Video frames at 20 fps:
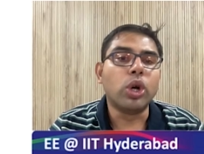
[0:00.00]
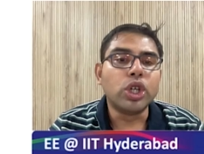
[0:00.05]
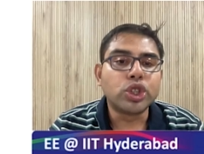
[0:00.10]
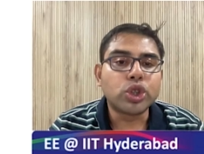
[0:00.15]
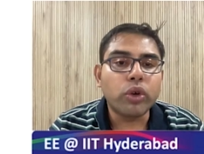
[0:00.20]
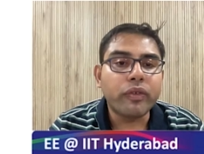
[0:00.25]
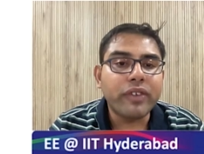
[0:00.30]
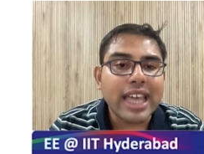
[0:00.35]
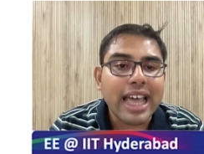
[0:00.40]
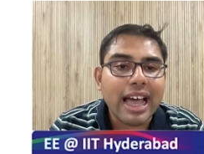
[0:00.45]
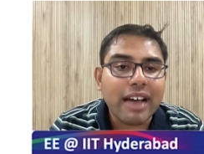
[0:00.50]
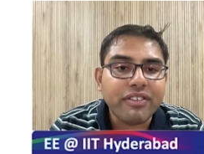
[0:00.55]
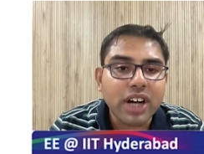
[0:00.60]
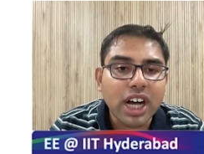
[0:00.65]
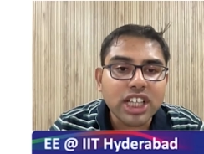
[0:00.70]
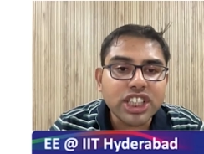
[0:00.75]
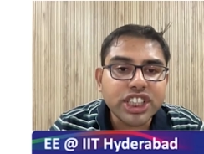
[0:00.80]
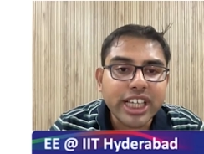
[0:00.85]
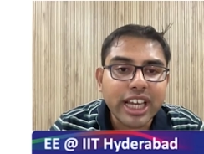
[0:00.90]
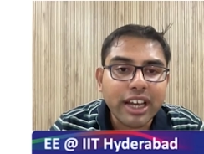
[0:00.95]
So we have
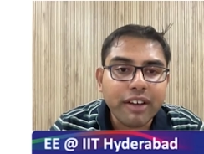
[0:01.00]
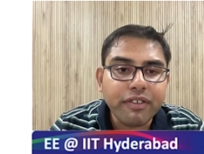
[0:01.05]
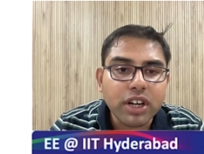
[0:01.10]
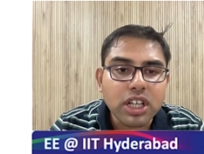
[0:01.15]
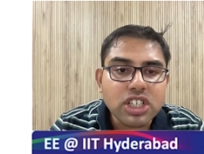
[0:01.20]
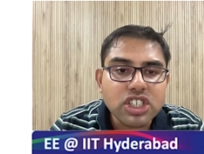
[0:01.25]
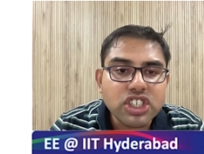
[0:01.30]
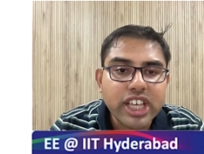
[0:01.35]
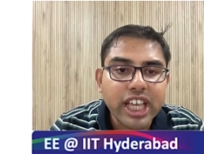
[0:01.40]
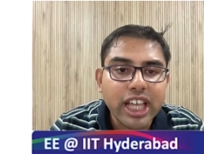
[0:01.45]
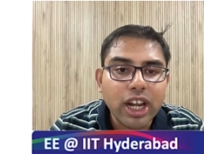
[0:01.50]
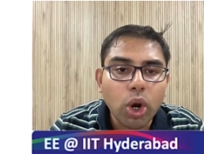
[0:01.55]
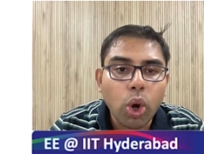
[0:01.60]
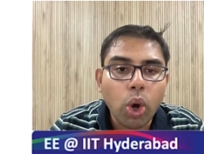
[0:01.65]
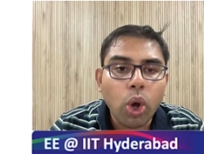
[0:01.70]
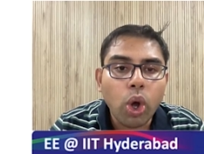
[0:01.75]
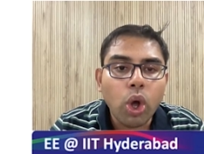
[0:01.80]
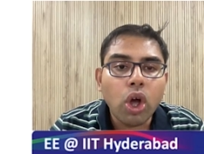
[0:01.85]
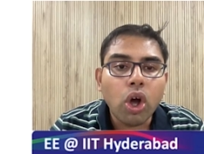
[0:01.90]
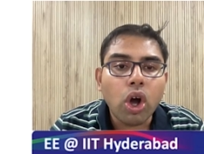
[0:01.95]
achieved
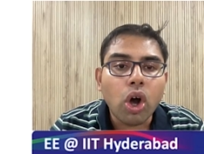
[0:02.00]
0